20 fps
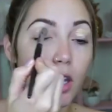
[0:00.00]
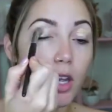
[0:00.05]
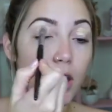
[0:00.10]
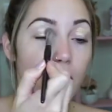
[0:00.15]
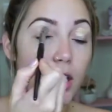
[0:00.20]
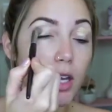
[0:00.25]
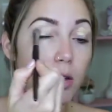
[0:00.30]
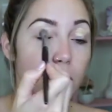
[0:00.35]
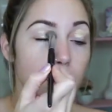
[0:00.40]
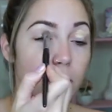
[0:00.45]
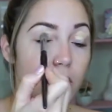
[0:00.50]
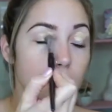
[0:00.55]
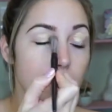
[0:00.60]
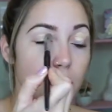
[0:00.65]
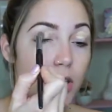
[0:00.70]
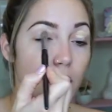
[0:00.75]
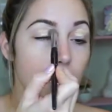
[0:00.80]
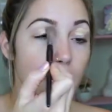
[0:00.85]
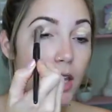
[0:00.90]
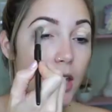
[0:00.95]
And I'm
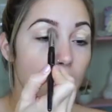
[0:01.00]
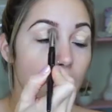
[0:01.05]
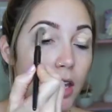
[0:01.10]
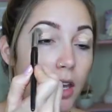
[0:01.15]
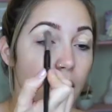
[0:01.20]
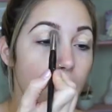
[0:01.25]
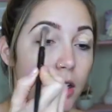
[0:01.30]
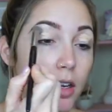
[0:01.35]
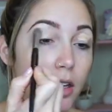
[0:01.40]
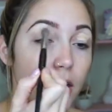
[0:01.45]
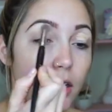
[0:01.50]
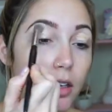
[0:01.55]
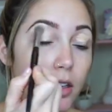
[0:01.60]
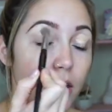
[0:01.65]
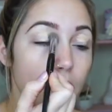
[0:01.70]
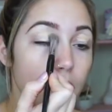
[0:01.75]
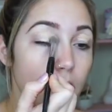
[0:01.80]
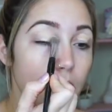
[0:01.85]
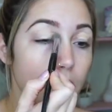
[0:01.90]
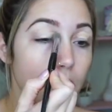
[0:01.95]
just taking a
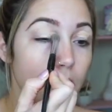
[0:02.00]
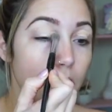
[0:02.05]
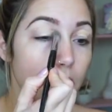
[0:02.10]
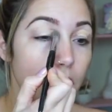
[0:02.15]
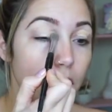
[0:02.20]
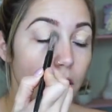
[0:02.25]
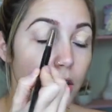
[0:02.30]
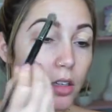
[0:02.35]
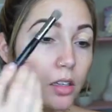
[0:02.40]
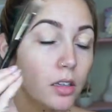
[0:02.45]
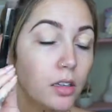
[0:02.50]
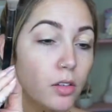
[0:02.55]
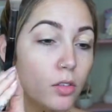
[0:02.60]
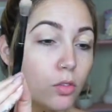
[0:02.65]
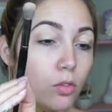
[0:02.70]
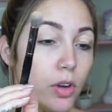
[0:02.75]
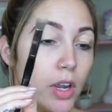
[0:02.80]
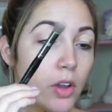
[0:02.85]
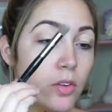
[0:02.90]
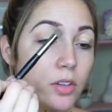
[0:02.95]

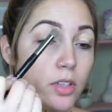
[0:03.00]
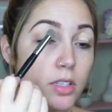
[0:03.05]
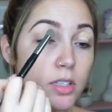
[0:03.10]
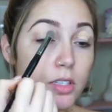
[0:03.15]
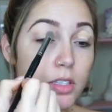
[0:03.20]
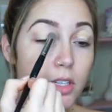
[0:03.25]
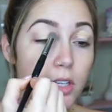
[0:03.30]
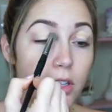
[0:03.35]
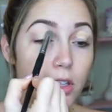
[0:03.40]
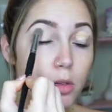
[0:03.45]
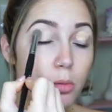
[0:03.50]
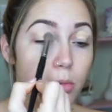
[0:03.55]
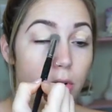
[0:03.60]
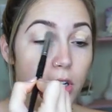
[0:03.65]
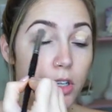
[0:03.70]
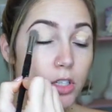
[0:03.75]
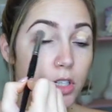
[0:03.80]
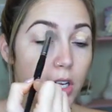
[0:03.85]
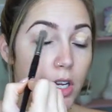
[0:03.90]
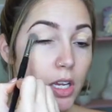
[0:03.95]
round concealer
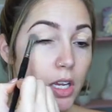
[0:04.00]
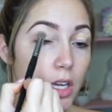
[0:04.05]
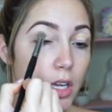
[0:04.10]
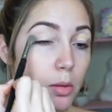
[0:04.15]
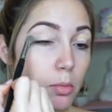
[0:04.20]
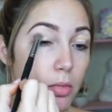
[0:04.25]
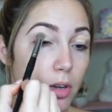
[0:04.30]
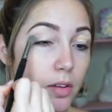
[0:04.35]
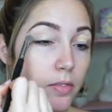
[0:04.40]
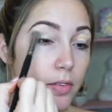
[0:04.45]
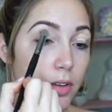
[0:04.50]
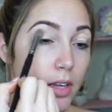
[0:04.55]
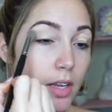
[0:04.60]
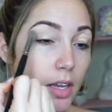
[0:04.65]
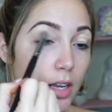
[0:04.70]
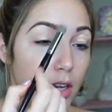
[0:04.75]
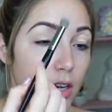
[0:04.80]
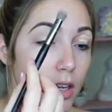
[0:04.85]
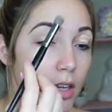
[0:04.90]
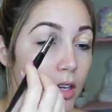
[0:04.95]
brush and
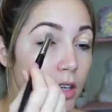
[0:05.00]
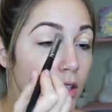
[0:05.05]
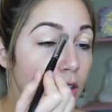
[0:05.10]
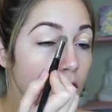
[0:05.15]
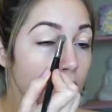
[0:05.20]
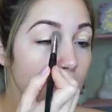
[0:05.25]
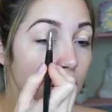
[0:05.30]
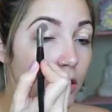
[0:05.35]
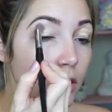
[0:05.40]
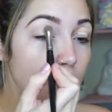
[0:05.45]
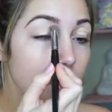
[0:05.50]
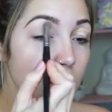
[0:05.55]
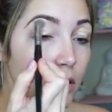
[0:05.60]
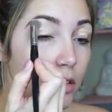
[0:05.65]
buffing it in.